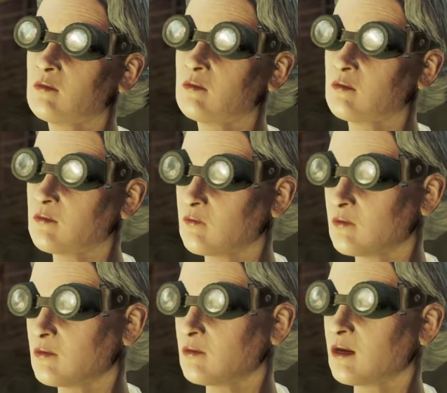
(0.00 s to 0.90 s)
I've
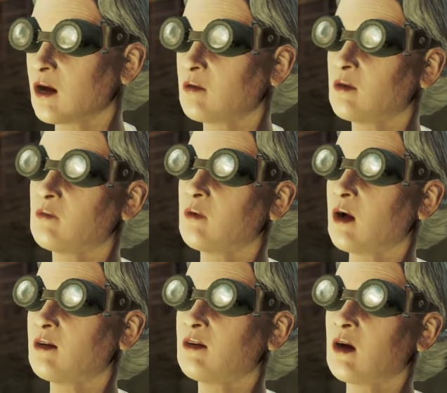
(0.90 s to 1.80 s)
dedicated
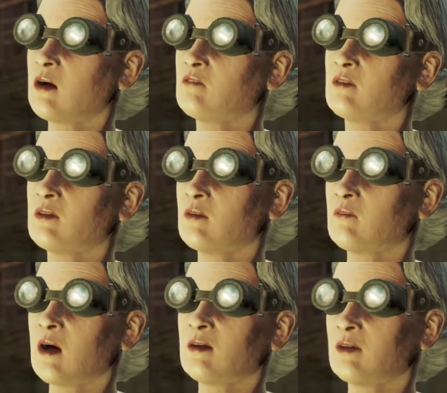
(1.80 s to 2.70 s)
my life to
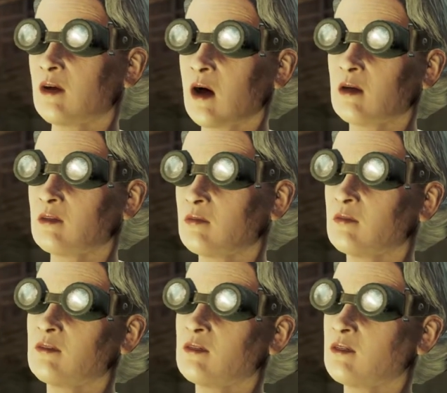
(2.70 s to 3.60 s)
devising a
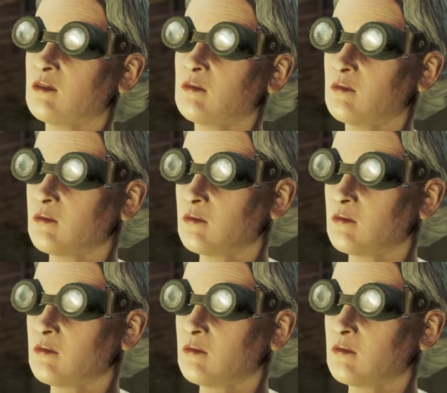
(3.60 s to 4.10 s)
test